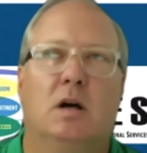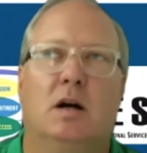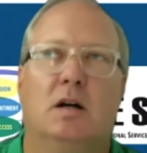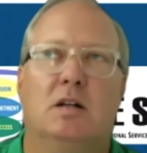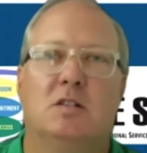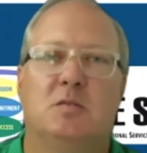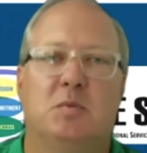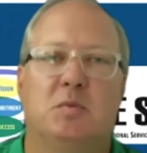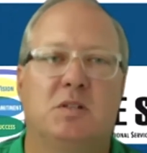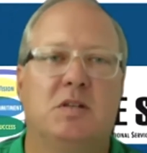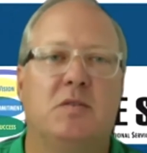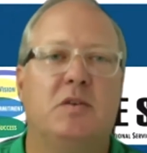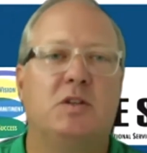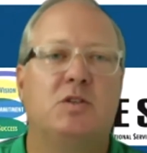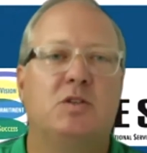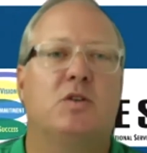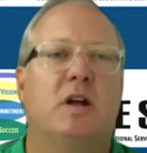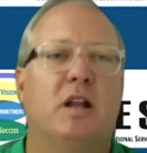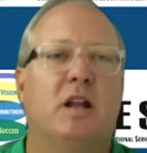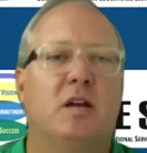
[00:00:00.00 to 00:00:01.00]
specific
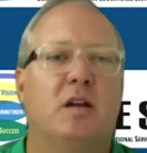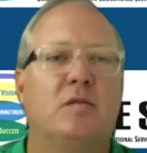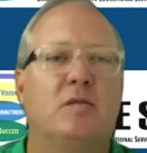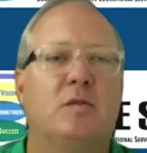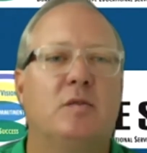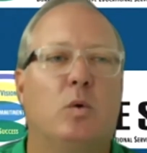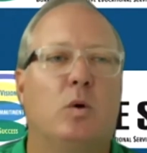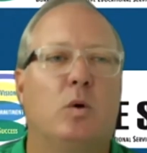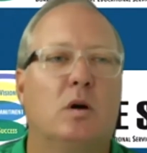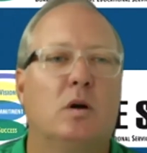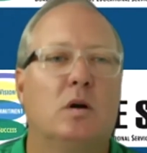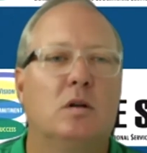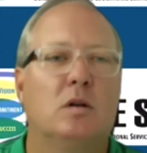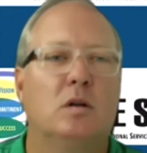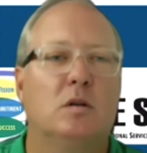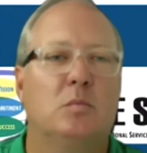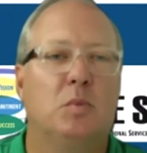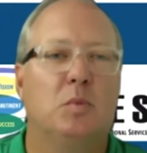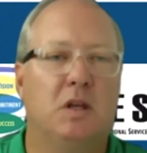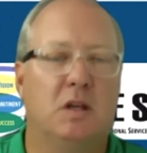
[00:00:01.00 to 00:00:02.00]
training for,
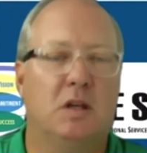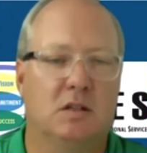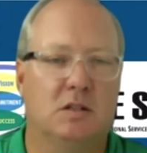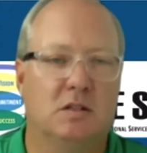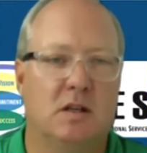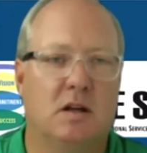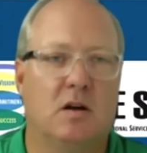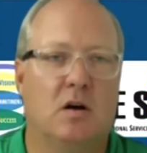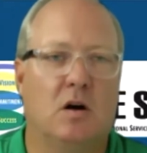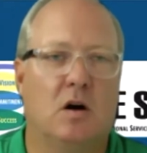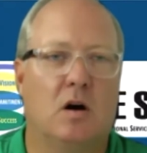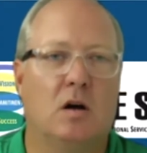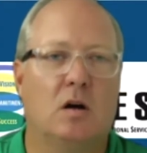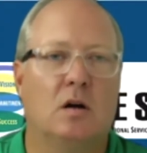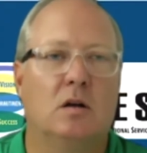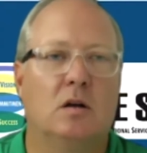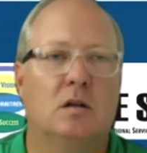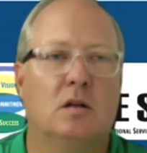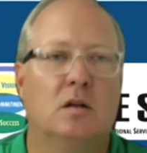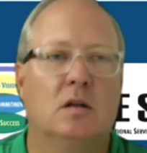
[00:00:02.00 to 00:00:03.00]
because there are